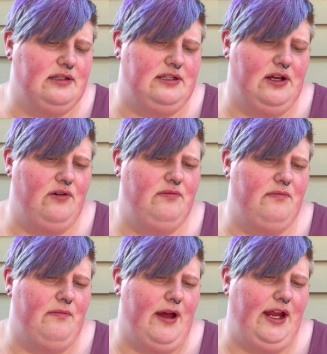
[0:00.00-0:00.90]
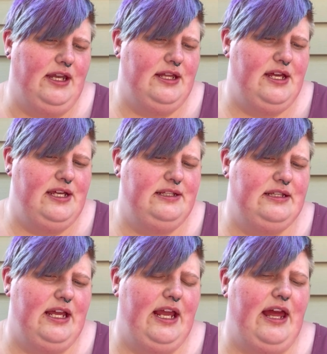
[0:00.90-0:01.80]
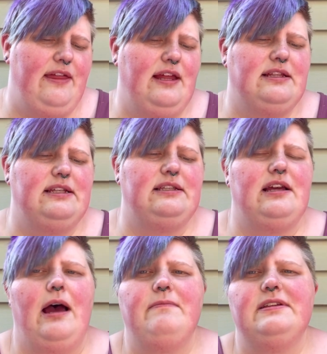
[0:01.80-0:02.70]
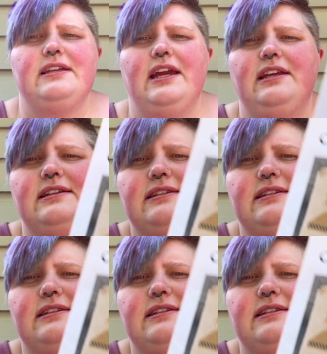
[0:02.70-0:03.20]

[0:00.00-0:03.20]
don't mind this. Like, I think the top design is